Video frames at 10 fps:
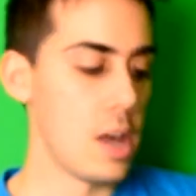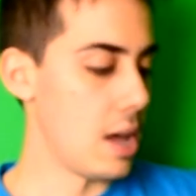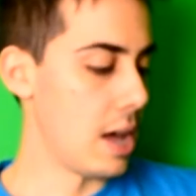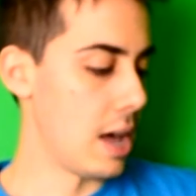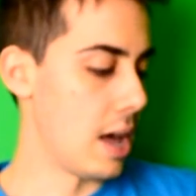
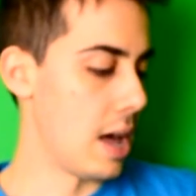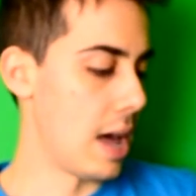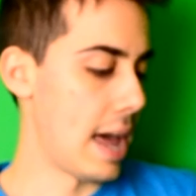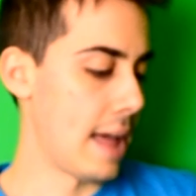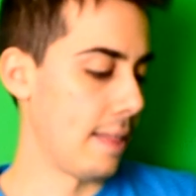
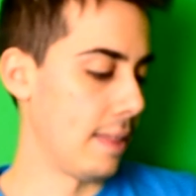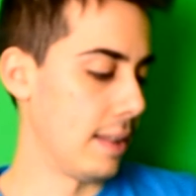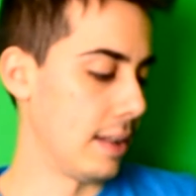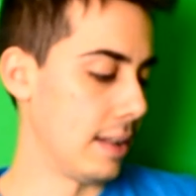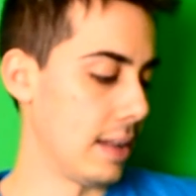And
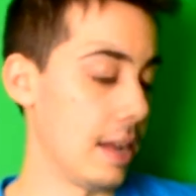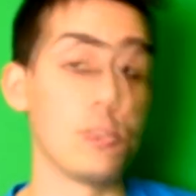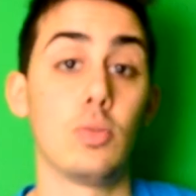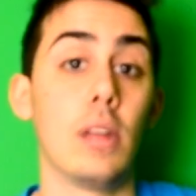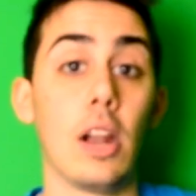
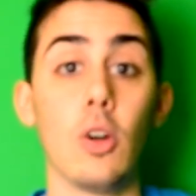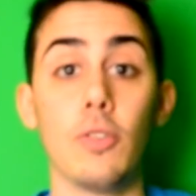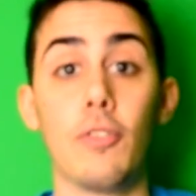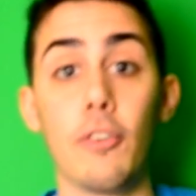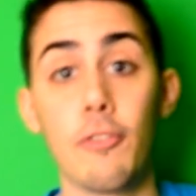to download
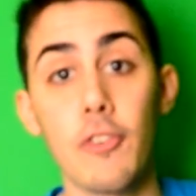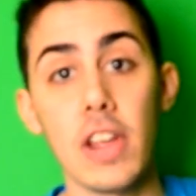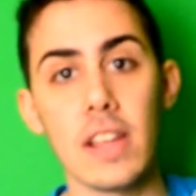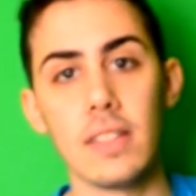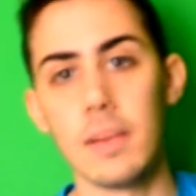for
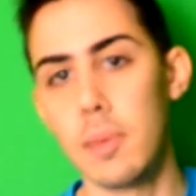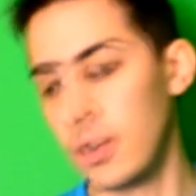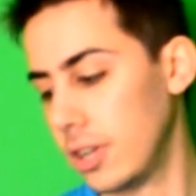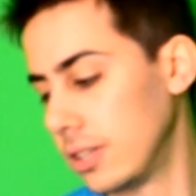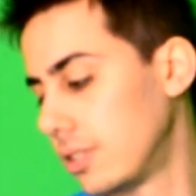free the
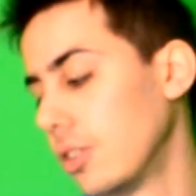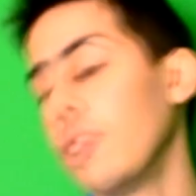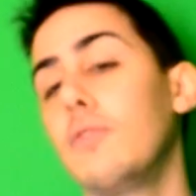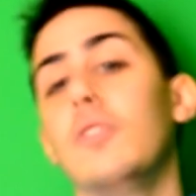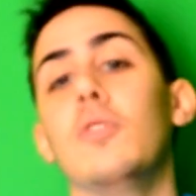model, so
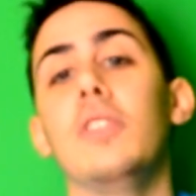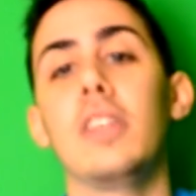if you